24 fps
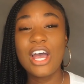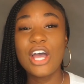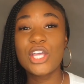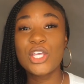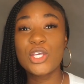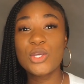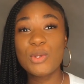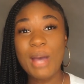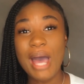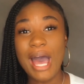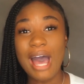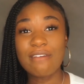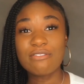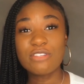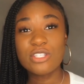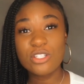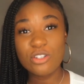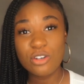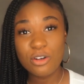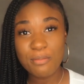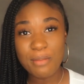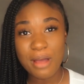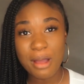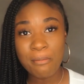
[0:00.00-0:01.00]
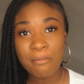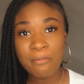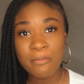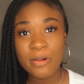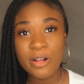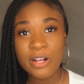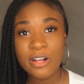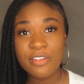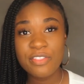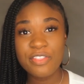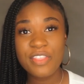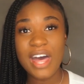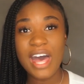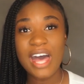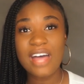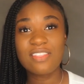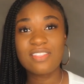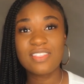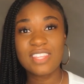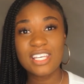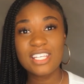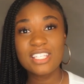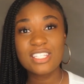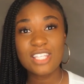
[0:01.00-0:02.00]
You have to remember
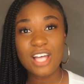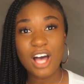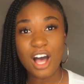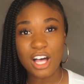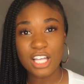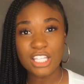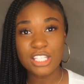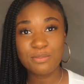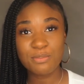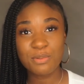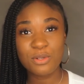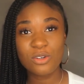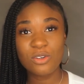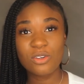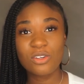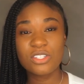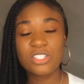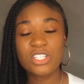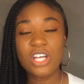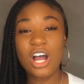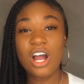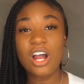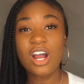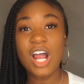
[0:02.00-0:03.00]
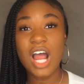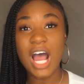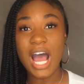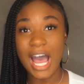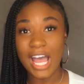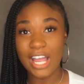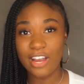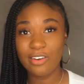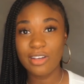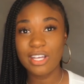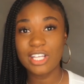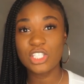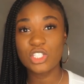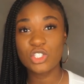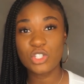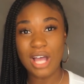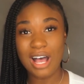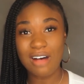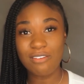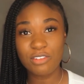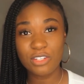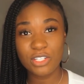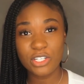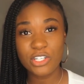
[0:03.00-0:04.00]
that these hospitals are hiring
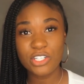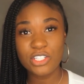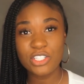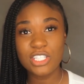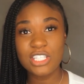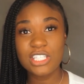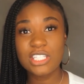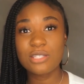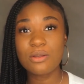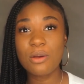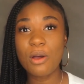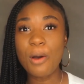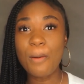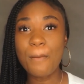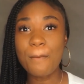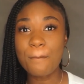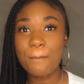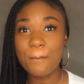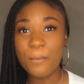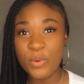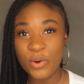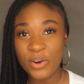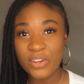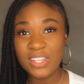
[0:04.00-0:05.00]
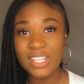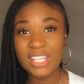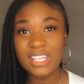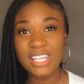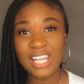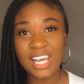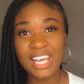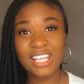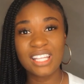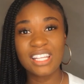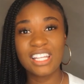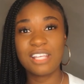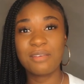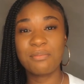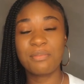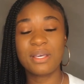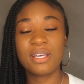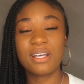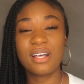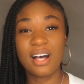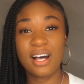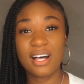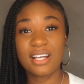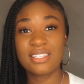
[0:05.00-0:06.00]
travel nurses more than likely
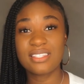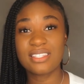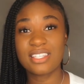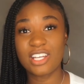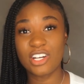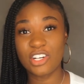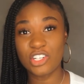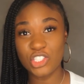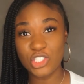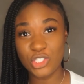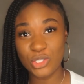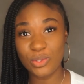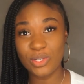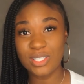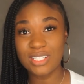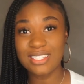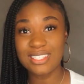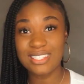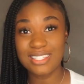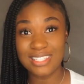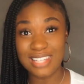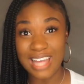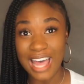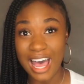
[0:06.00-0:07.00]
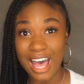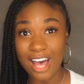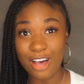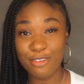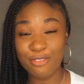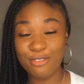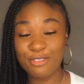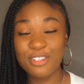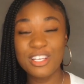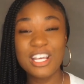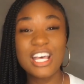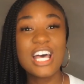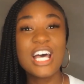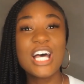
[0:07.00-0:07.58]
because they are short-staffed.